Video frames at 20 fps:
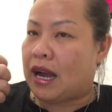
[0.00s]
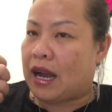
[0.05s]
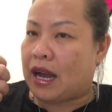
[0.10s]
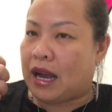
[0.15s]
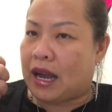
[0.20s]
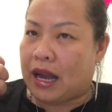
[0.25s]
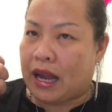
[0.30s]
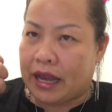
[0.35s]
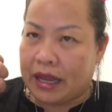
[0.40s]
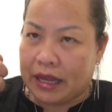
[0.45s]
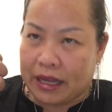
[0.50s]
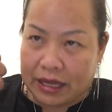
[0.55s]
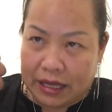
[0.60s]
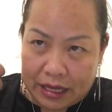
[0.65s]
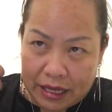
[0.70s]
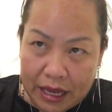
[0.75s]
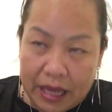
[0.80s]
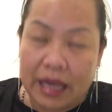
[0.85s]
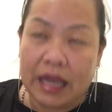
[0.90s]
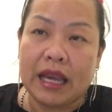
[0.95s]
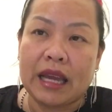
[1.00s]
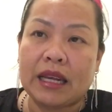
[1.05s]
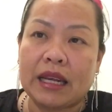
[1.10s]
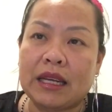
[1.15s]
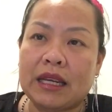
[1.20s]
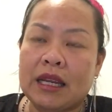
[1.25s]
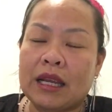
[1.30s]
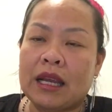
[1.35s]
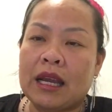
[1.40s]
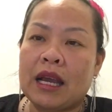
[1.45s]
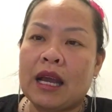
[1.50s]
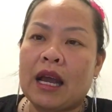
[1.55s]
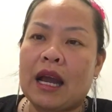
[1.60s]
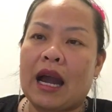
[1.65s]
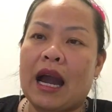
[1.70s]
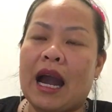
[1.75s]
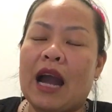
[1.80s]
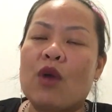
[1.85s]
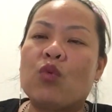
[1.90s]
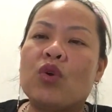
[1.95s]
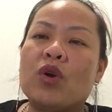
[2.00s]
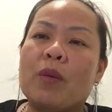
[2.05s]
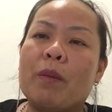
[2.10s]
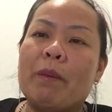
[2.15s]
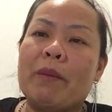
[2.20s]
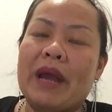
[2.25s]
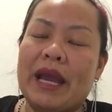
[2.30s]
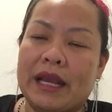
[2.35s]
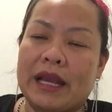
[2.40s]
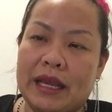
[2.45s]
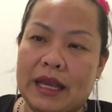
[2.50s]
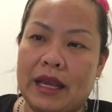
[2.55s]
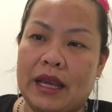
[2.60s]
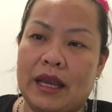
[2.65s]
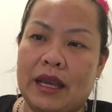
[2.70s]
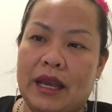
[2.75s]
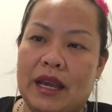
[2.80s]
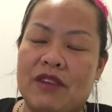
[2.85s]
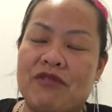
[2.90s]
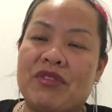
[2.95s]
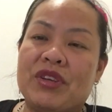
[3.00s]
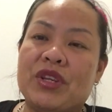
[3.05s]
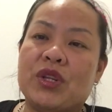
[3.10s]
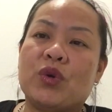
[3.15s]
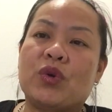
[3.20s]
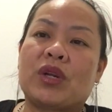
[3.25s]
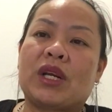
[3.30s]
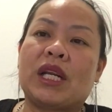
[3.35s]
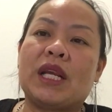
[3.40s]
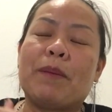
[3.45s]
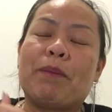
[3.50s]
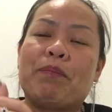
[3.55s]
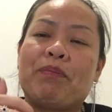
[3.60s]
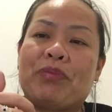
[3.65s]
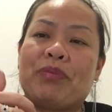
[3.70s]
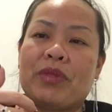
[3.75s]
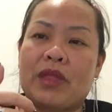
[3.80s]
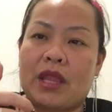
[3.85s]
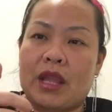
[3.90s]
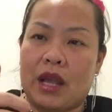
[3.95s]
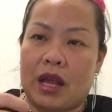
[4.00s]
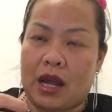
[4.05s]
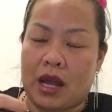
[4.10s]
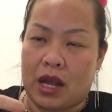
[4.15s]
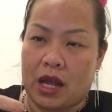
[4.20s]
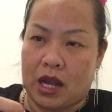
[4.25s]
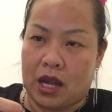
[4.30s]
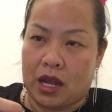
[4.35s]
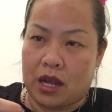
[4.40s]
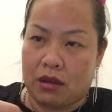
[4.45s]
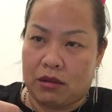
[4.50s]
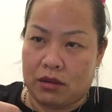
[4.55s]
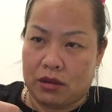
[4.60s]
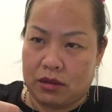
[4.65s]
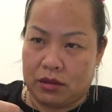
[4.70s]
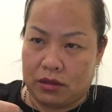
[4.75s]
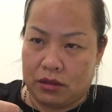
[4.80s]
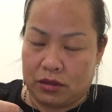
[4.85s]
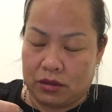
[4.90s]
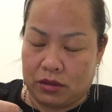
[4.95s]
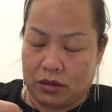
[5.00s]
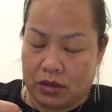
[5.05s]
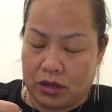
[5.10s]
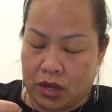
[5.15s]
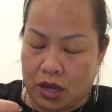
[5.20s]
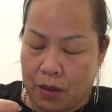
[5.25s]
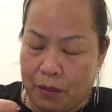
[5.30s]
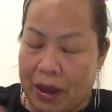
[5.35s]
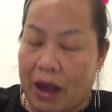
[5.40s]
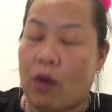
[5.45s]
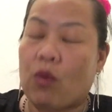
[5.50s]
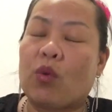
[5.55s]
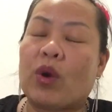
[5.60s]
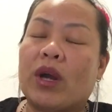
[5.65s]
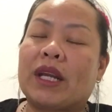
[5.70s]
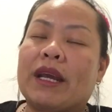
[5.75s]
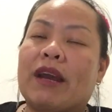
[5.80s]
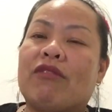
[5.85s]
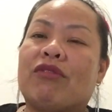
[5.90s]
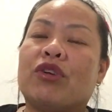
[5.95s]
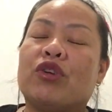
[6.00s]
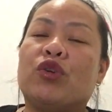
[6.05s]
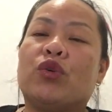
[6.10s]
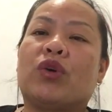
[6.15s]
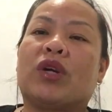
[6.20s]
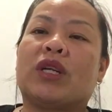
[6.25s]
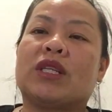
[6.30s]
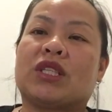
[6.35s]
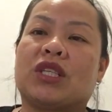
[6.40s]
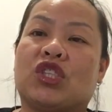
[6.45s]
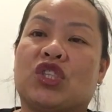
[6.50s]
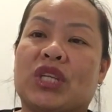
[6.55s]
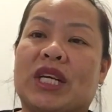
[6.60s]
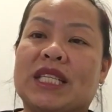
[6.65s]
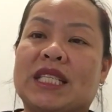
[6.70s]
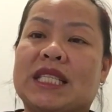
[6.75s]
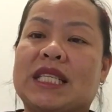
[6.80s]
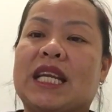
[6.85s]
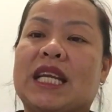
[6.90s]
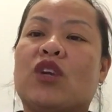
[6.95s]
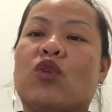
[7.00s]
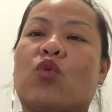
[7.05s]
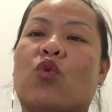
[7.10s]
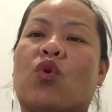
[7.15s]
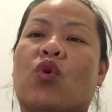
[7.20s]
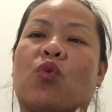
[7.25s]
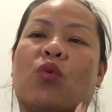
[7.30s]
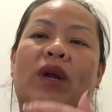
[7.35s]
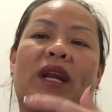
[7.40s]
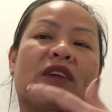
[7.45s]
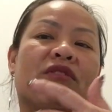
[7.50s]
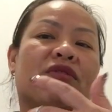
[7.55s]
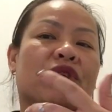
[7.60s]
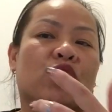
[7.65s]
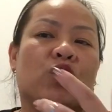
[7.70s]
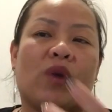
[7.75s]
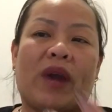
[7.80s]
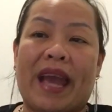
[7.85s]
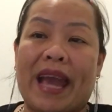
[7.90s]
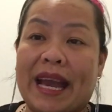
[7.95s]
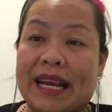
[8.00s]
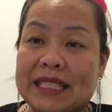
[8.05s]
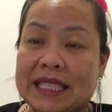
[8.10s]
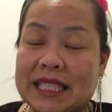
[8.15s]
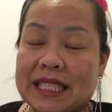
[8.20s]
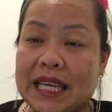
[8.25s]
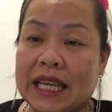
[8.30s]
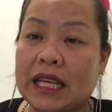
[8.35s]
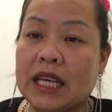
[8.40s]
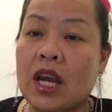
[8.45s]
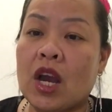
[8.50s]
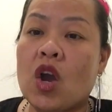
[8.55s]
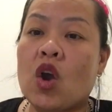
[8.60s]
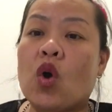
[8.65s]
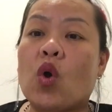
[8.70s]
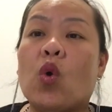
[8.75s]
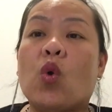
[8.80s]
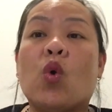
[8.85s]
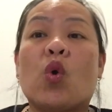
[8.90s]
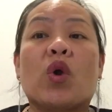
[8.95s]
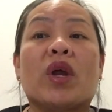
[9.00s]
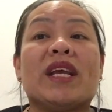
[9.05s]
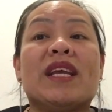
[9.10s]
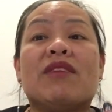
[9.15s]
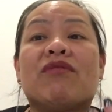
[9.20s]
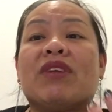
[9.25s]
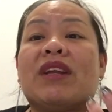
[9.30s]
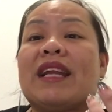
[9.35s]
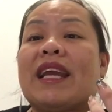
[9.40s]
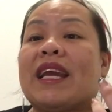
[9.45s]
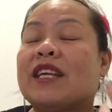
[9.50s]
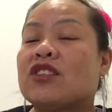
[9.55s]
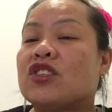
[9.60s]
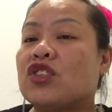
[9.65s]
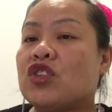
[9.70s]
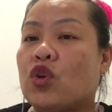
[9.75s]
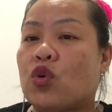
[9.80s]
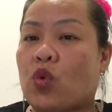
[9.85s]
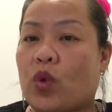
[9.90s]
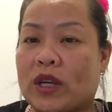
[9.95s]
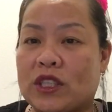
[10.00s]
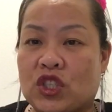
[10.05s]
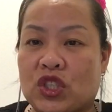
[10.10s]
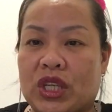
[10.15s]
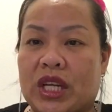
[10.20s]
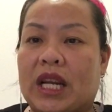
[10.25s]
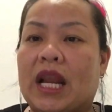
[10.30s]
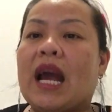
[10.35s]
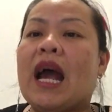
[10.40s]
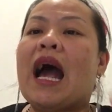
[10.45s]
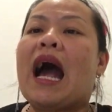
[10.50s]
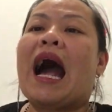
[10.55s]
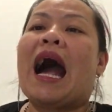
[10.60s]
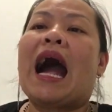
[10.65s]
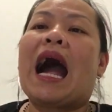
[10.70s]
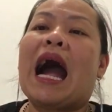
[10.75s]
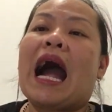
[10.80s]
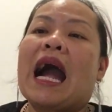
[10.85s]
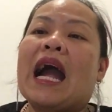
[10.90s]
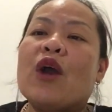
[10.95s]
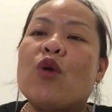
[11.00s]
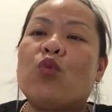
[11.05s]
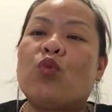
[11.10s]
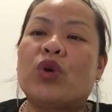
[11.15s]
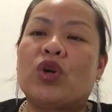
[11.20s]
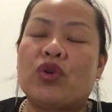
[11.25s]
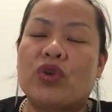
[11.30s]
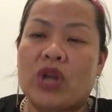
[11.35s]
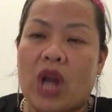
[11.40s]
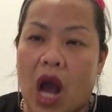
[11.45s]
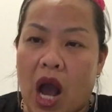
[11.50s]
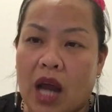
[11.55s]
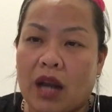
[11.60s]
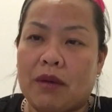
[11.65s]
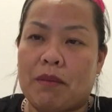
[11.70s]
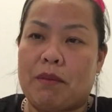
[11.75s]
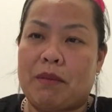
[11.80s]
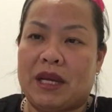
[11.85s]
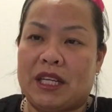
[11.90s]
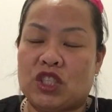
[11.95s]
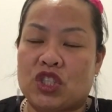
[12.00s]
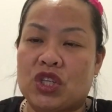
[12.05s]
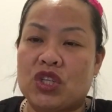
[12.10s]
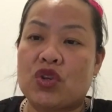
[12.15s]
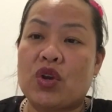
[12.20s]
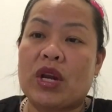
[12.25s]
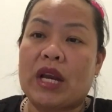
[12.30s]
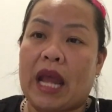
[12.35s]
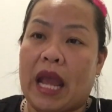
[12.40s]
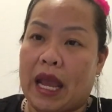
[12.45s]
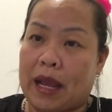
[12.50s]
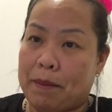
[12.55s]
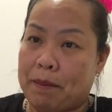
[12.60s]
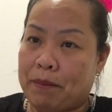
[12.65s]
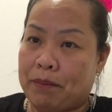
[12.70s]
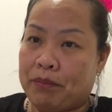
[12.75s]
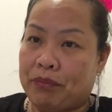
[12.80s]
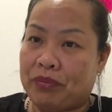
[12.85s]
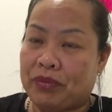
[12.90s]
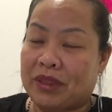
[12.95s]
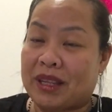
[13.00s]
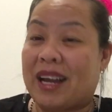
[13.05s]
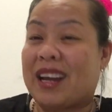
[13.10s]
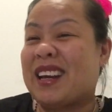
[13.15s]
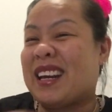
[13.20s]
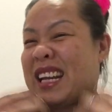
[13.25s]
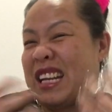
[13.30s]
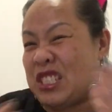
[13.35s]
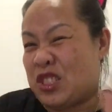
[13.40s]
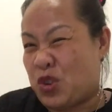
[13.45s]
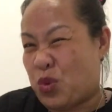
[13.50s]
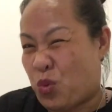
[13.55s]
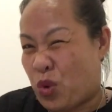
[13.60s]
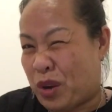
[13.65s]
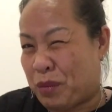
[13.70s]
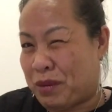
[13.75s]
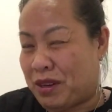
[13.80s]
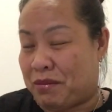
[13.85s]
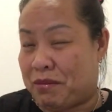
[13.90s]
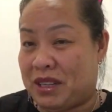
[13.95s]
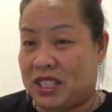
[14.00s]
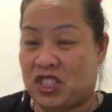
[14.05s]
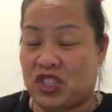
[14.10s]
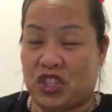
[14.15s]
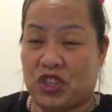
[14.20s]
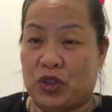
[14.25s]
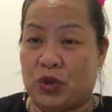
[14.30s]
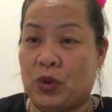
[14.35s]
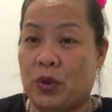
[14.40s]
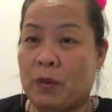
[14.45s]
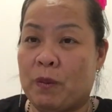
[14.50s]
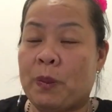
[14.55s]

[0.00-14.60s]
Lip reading: I can, I will make a video clip about whatever you are suggesting or whatever you're asking, or even answer your question. I will not mention your name unless you want me to.